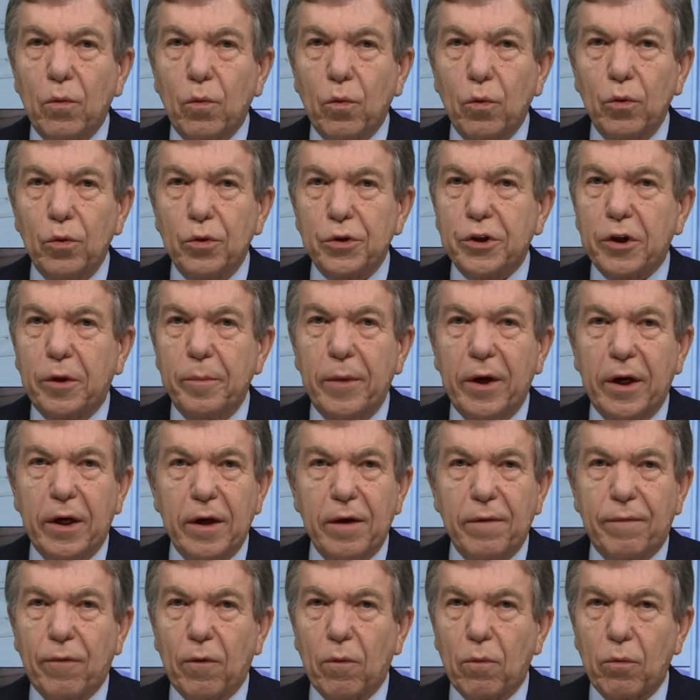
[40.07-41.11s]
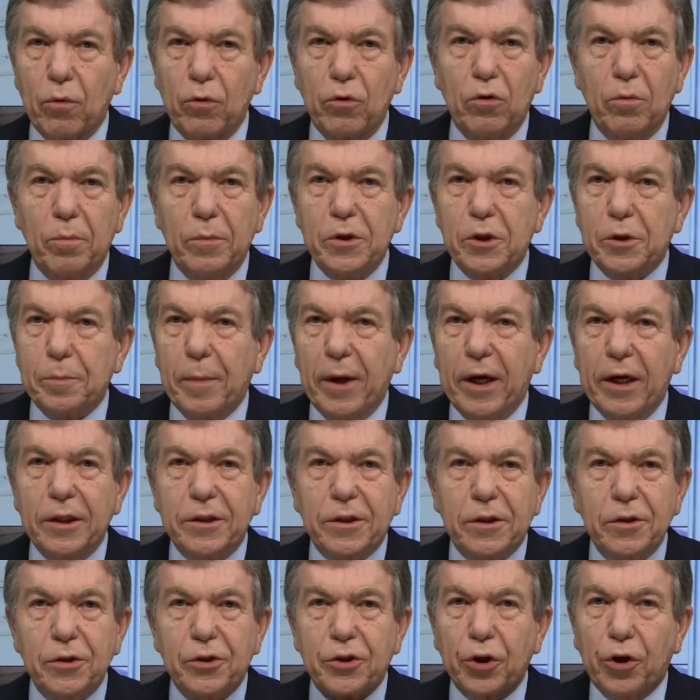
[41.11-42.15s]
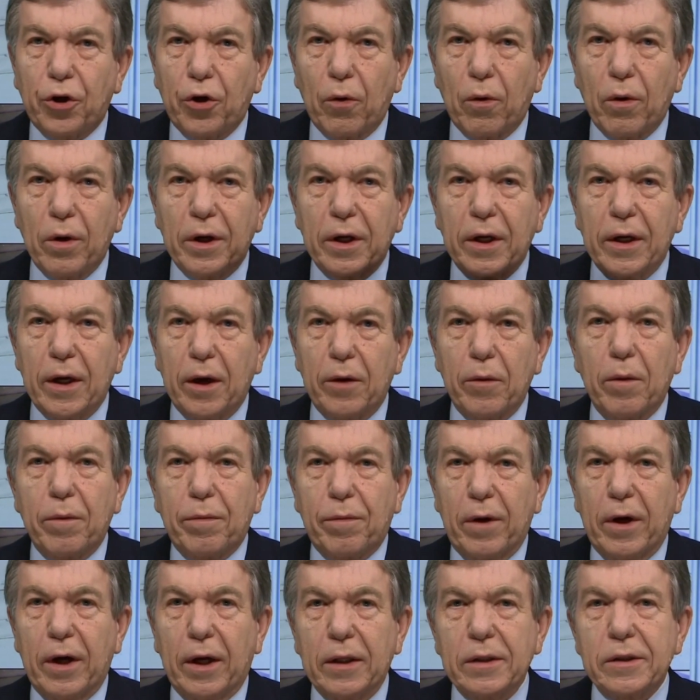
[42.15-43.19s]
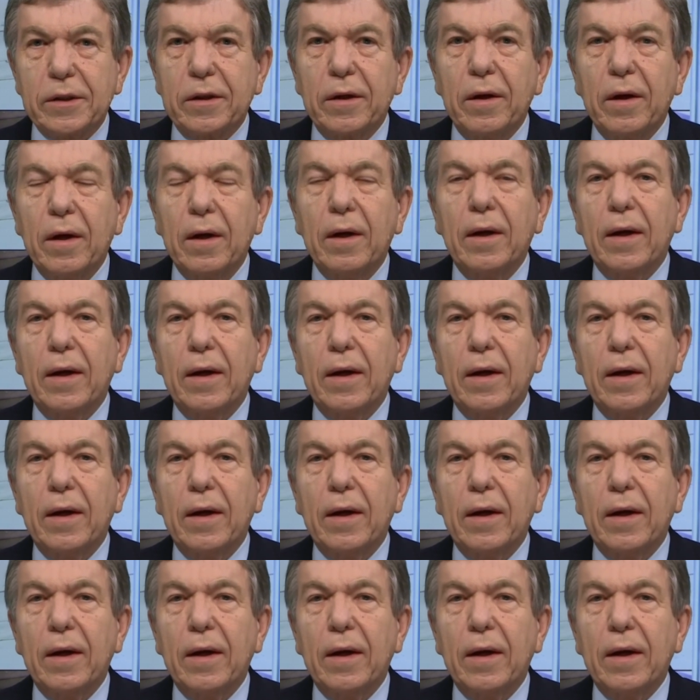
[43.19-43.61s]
Rules Committee for room and space and security and other things.